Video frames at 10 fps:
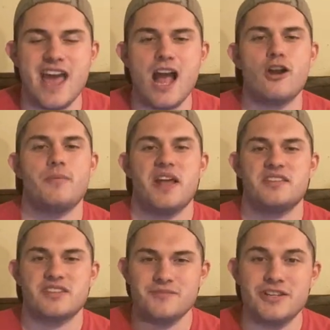
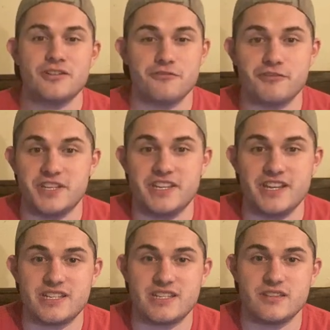acrobats to me are the
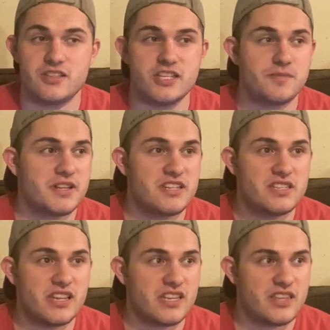freakiest, just
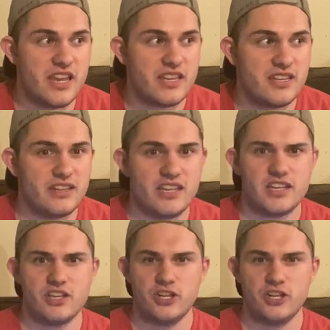because, like, they can, like,